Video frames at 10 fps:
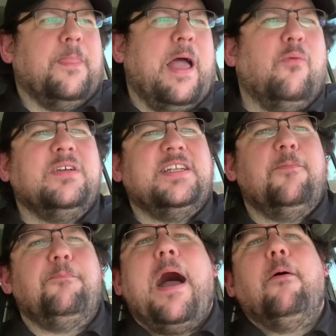I wasn't
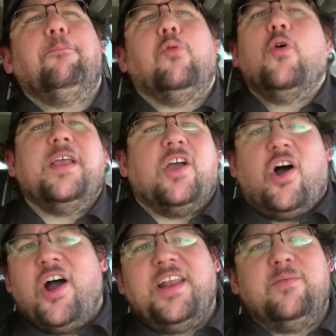about
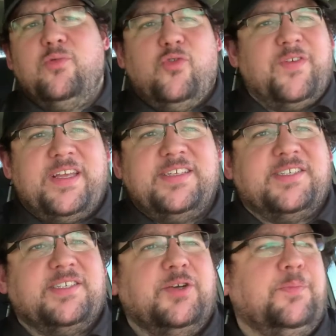boycotting
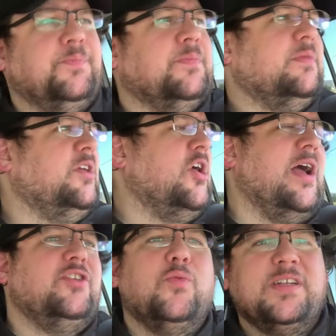movies.
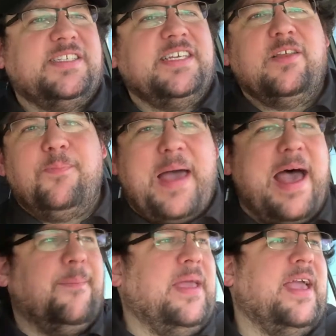I do want to see the
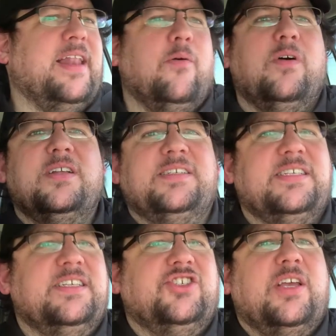Batman. I want to
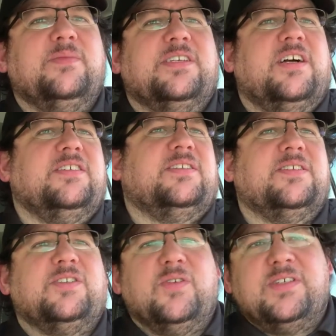see James Gunn's
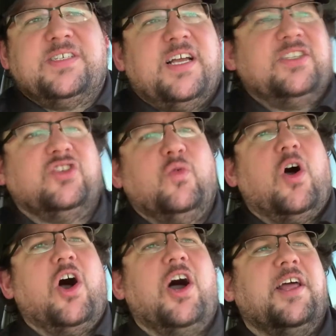The Suicide
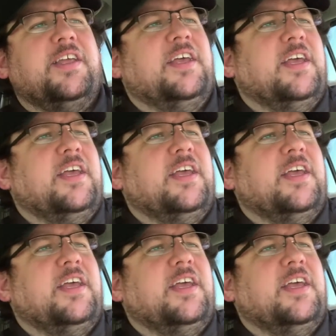Squad.